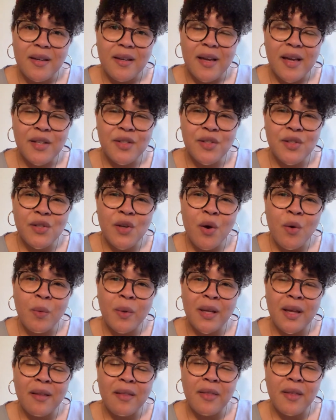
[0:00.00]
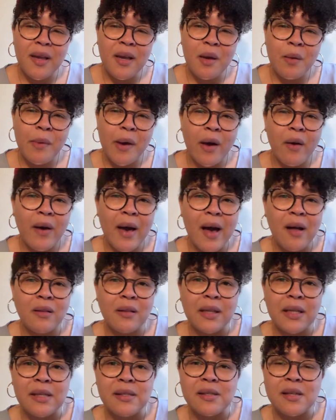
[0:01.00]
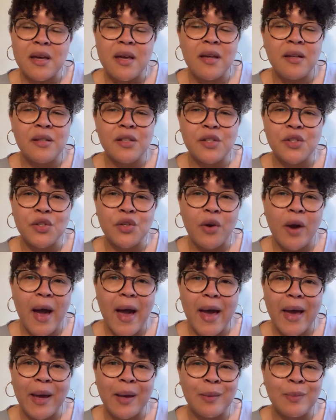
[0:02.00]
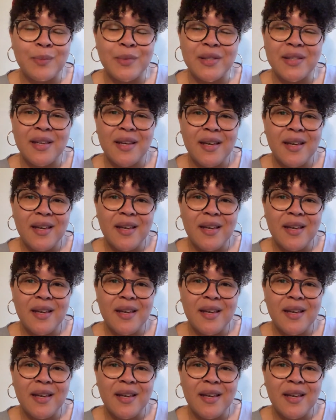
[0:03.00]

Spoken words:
And so when I think about how Lisa describes